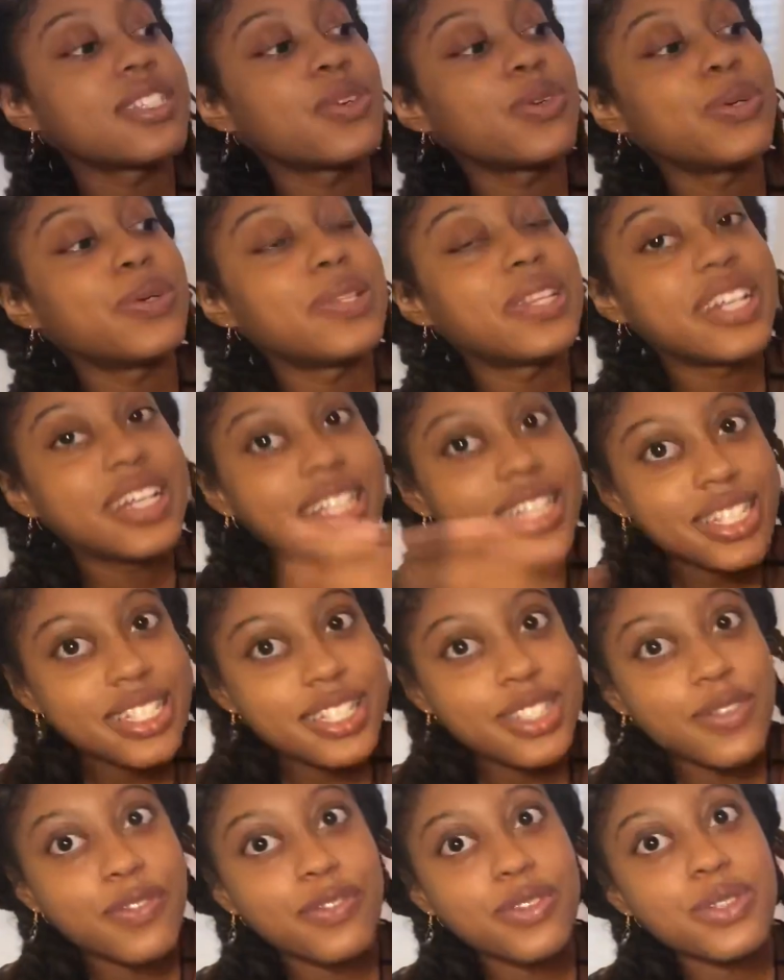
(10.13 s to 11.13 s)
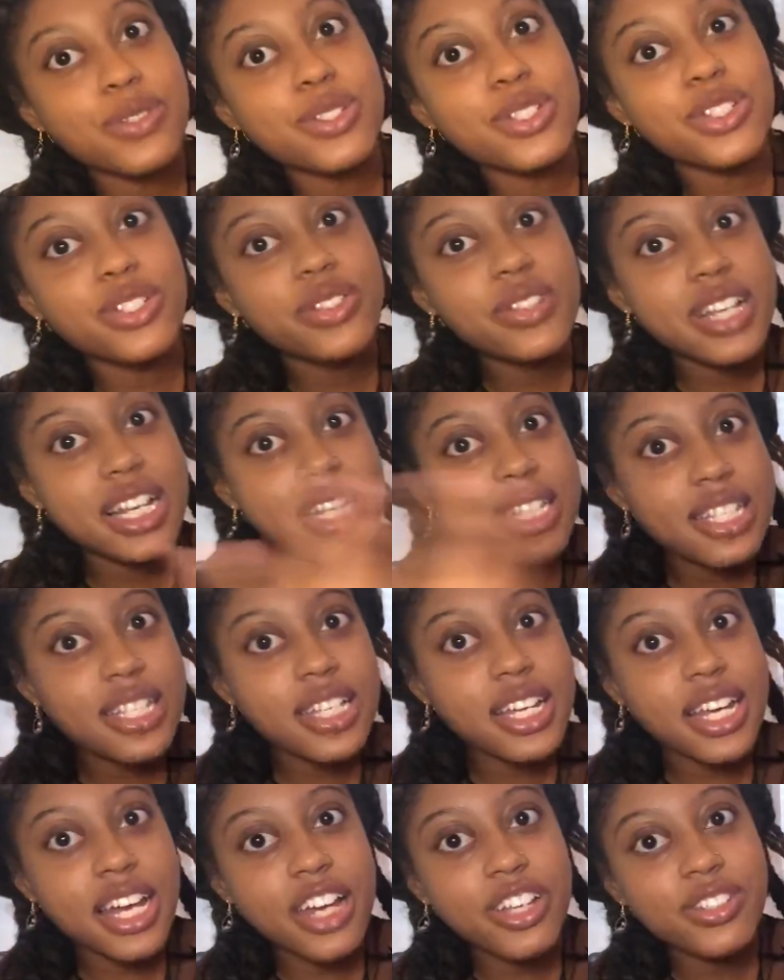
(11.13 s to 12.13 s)
Ooh, look at this diffuser. You can't
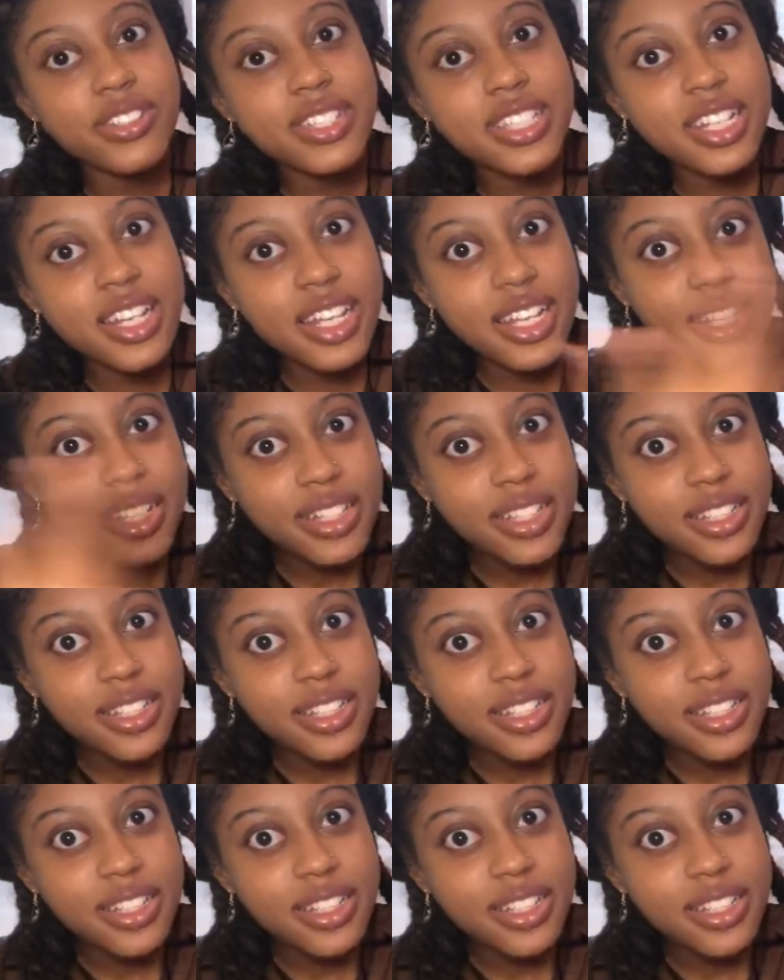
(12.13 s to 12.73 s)
see it. Can you see it?